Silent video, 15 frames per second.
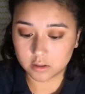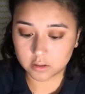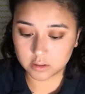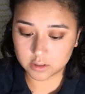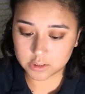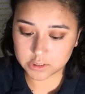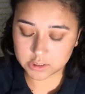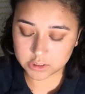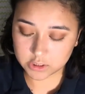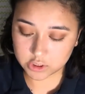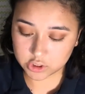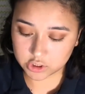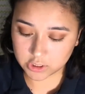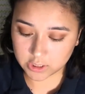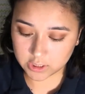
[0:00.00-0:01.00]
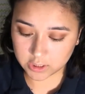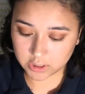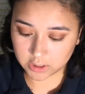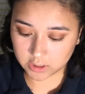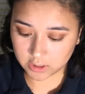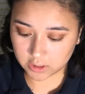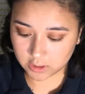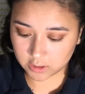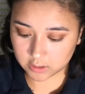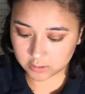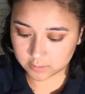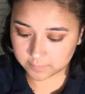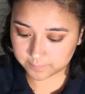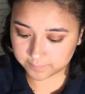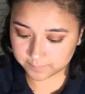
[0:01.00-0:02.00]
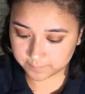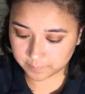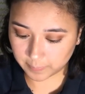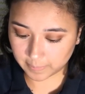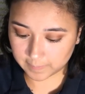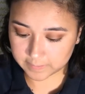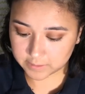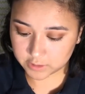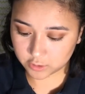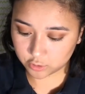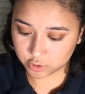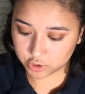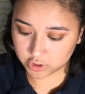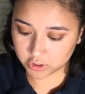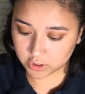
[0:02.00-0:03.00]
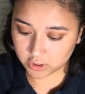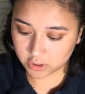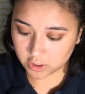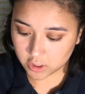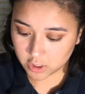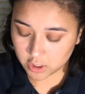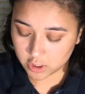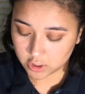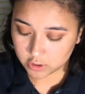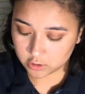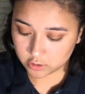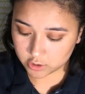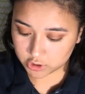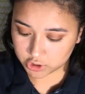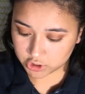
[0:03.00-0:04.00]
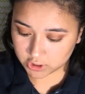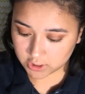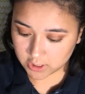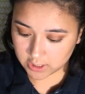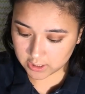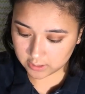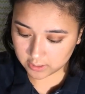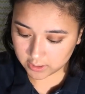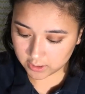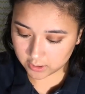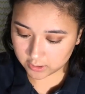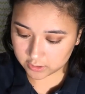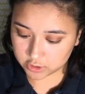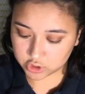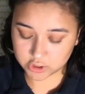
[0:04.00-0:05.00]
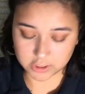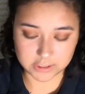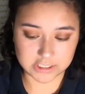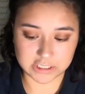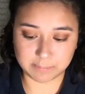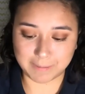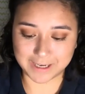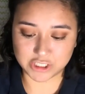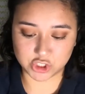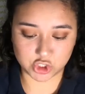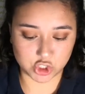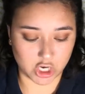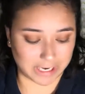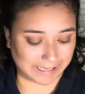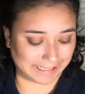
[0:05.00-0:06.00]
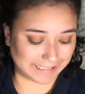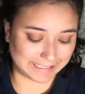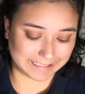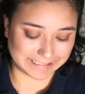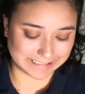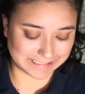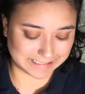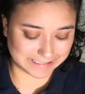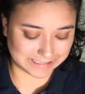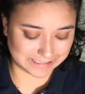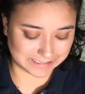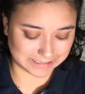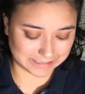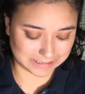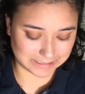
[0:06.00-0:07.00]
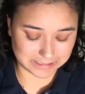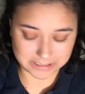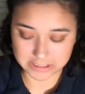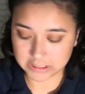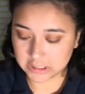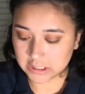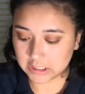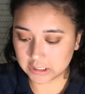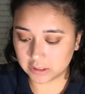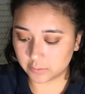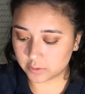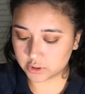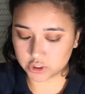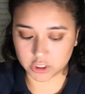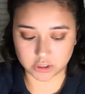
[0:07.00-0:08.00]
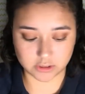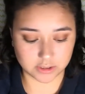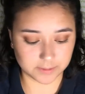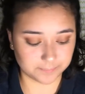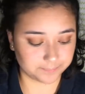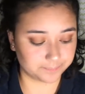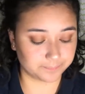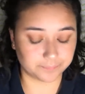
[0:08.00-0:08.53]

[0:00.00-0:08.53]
It is the shade, it's the Neutrogena Nourishing Eyeliner in the shade Spice Chocolate. I want chocolate.